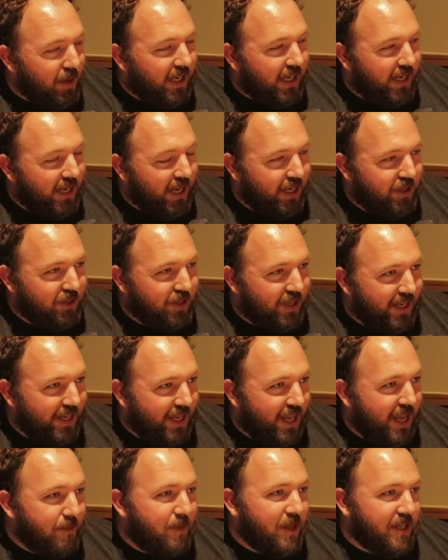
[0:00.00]
But it actually
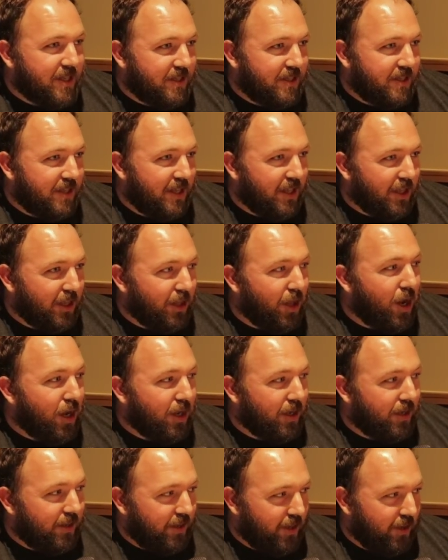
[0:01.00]
inhibits in
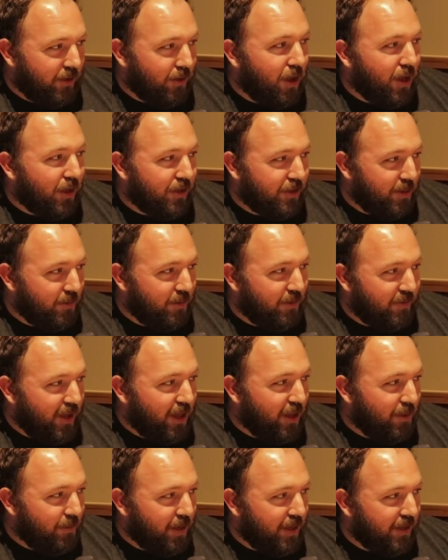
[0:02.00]
their long-term
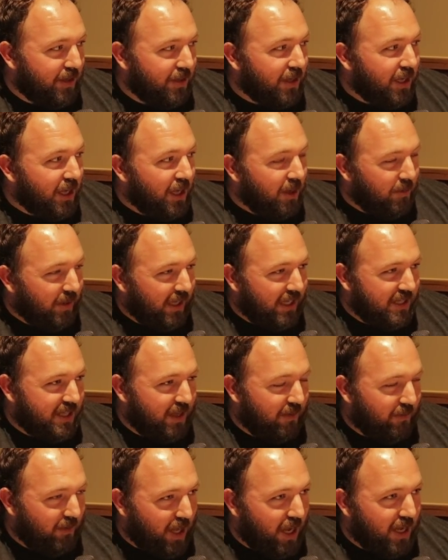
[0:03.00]
development because
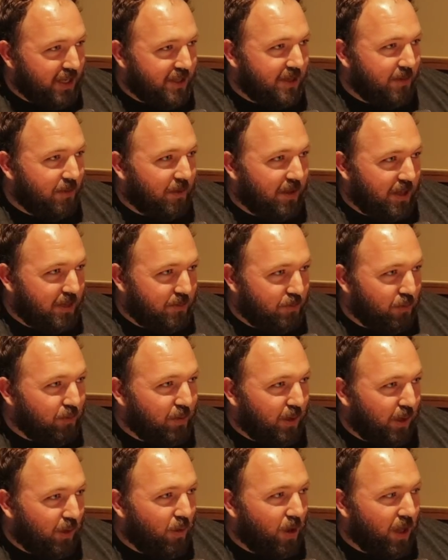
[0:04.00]
they've lost some of these
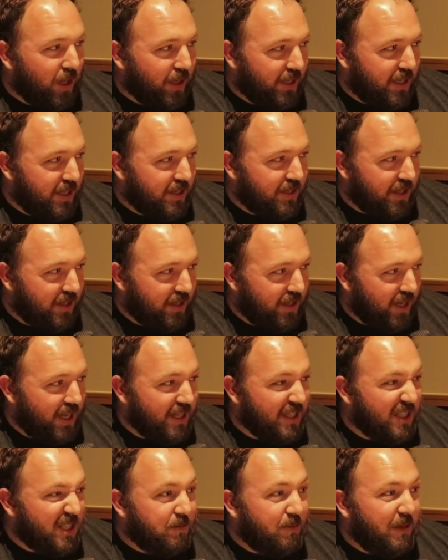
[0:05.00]
movement qualities
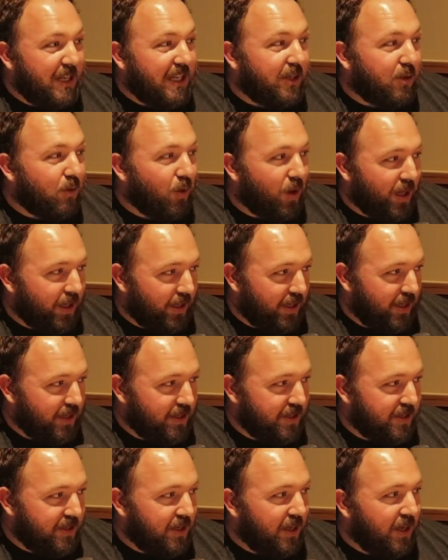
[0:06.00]
and speed
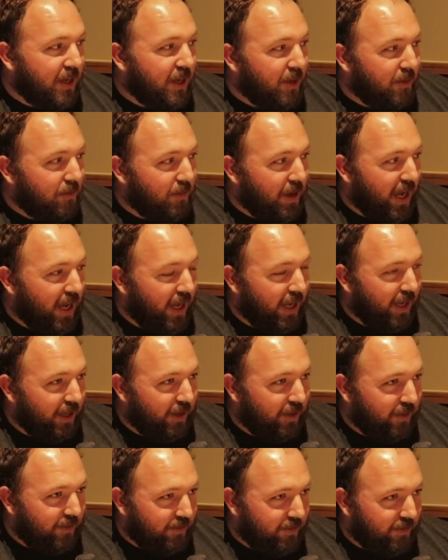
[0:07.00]
qualities by,
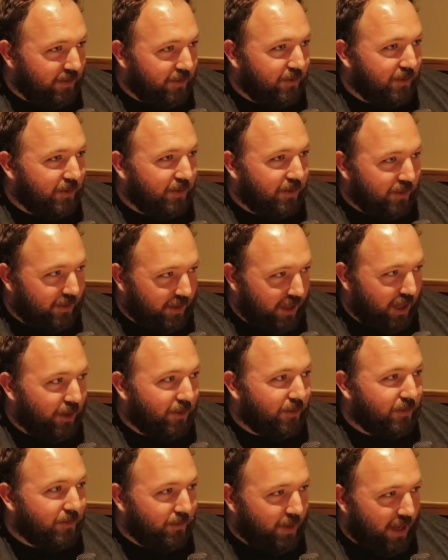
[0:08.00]
you
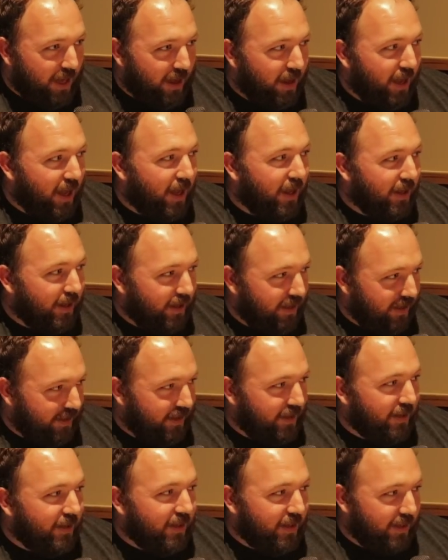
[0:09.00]
know, spending all this extra
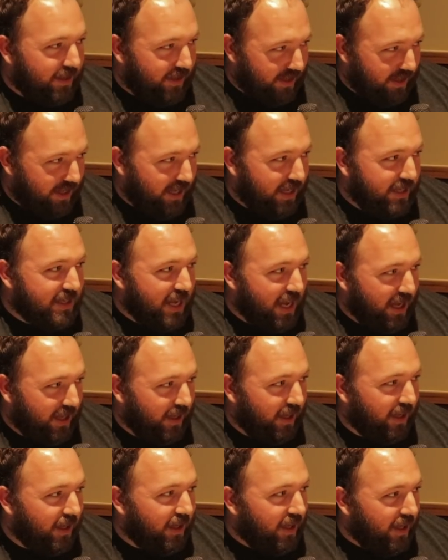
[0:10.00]
time getting strong versus
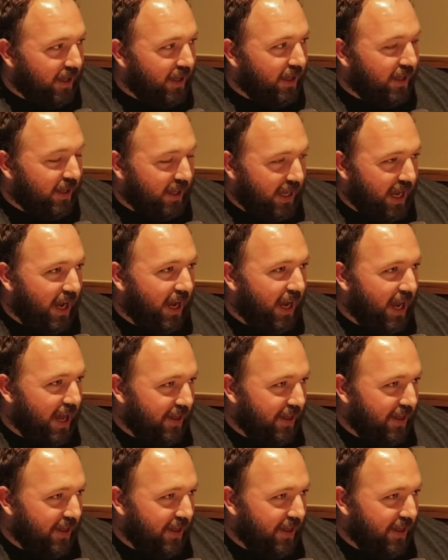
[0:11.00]
actually throwing the hammer.